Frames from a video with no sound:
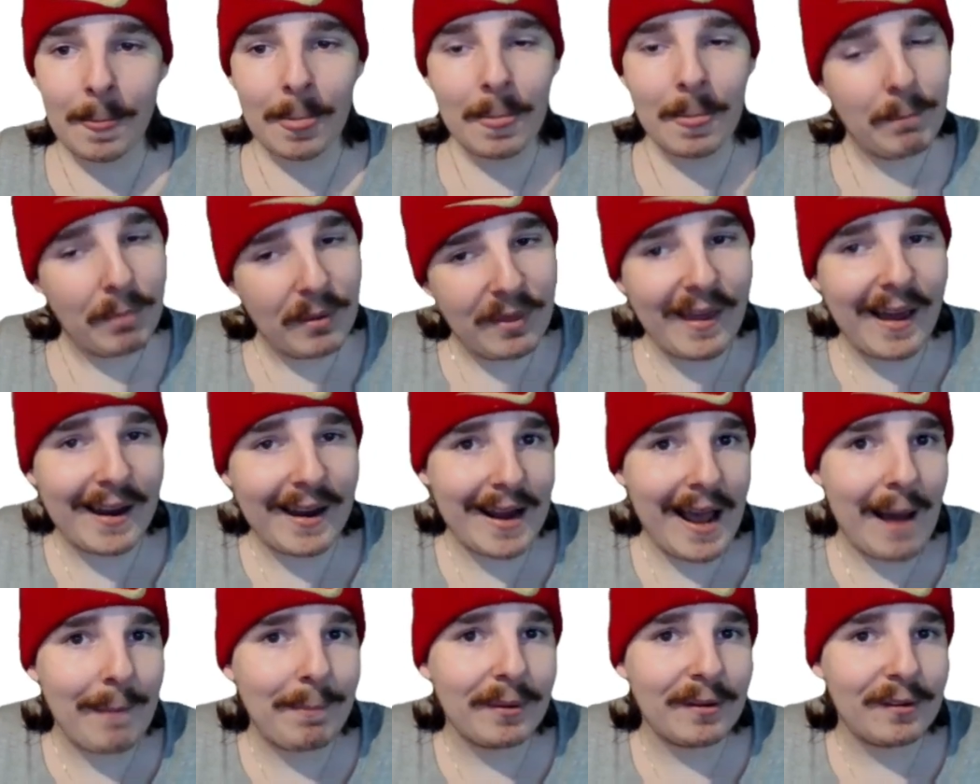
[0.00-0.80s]
But that
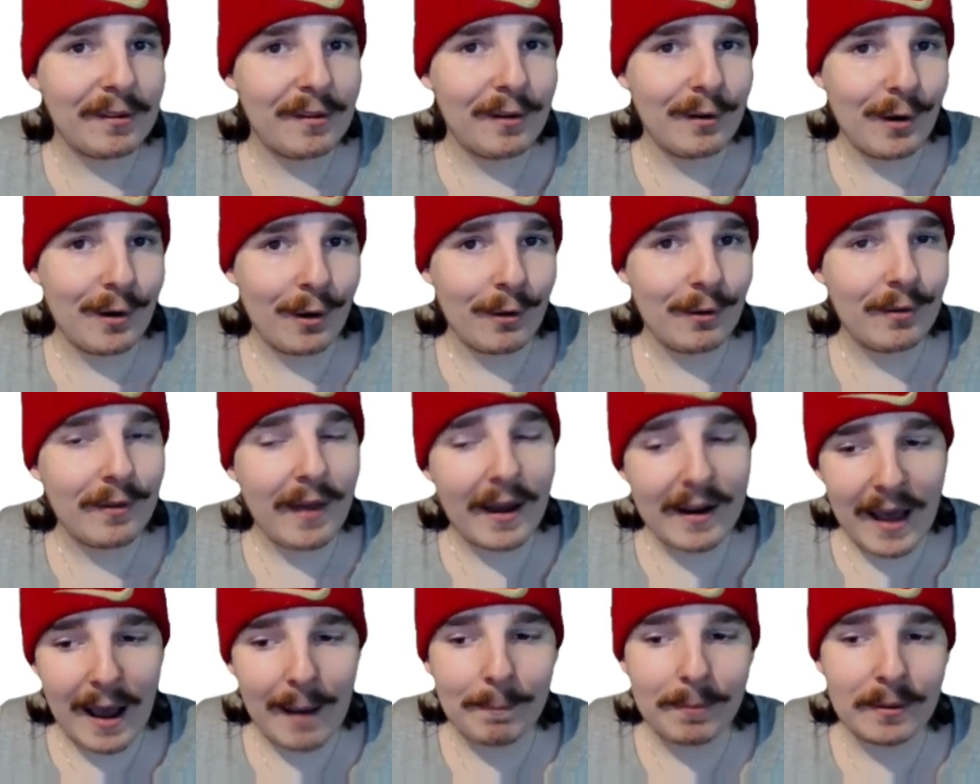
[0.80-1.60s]
happens, you know.
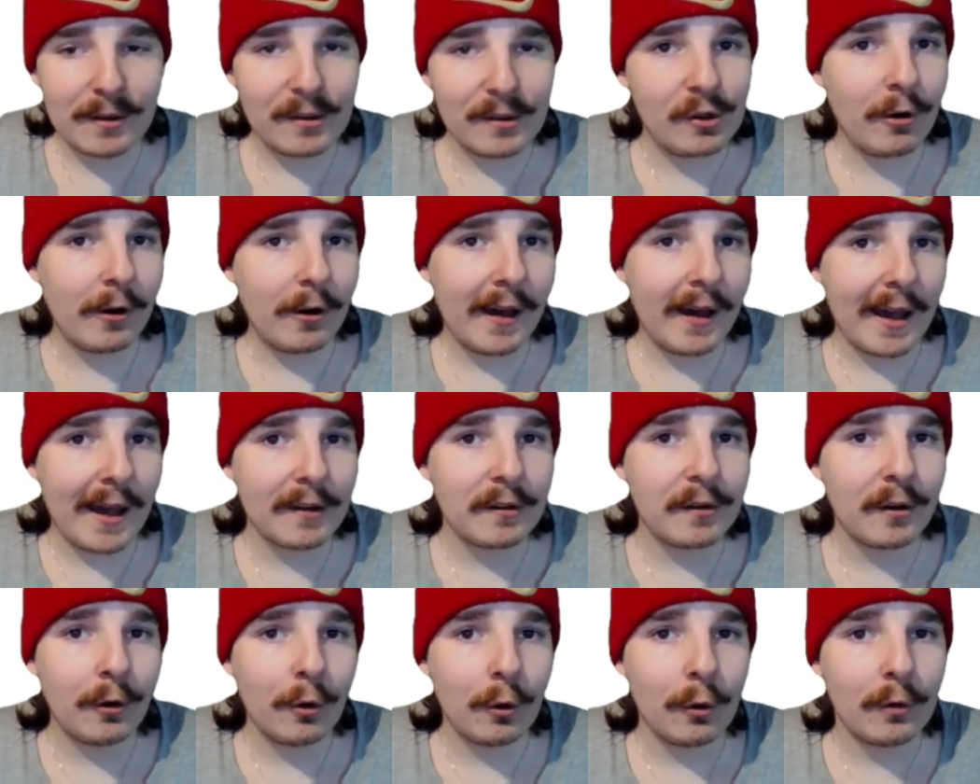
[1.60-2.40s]
That happens. You're
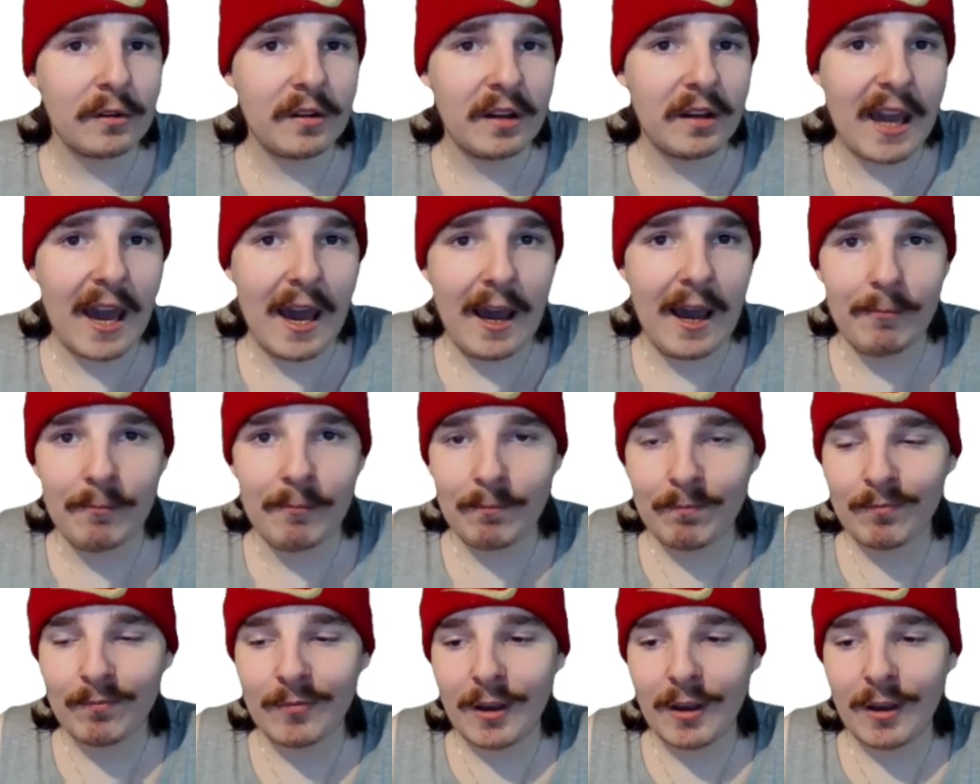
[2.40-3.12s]
allowed to lose a game.